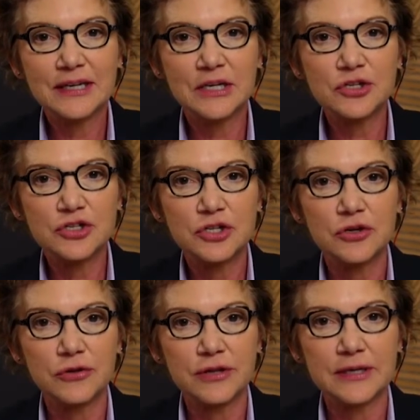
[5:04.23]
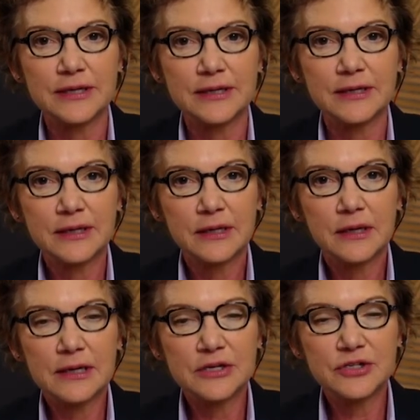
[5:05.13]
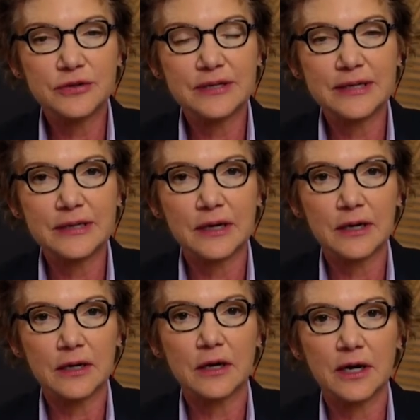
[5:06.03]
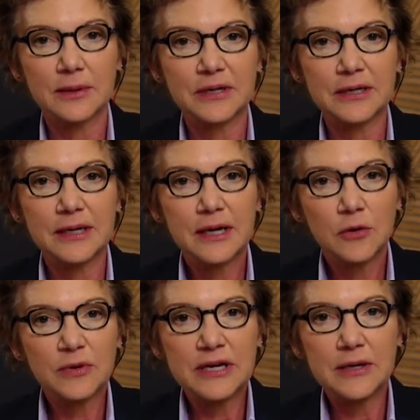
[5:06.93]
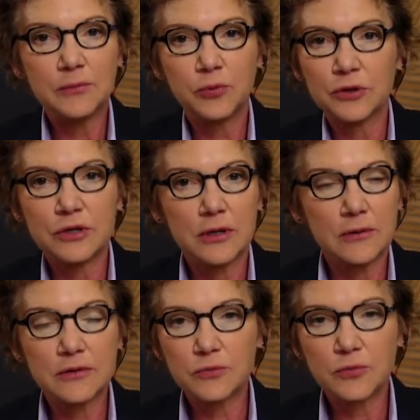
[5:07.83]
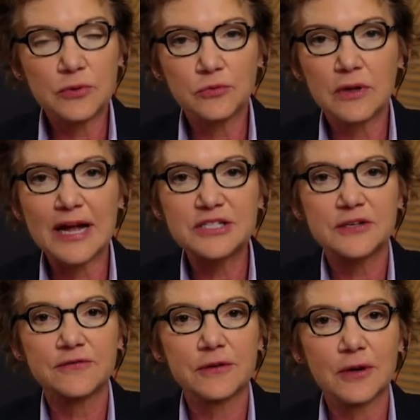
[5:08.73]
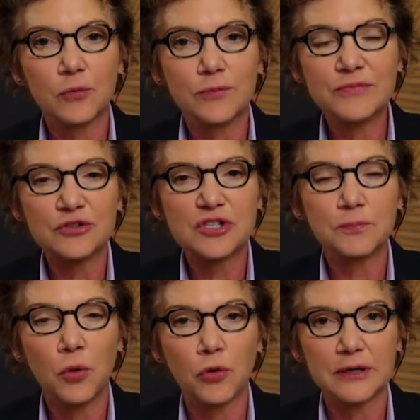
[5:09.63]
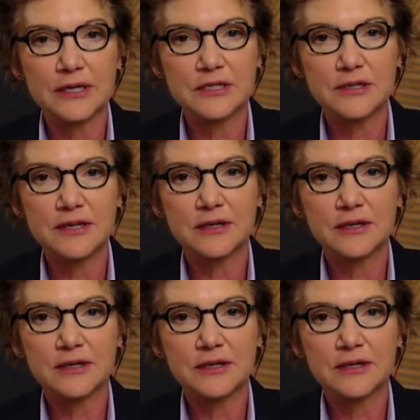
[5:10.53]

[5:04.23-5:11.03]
into the economy. We put lots of support into the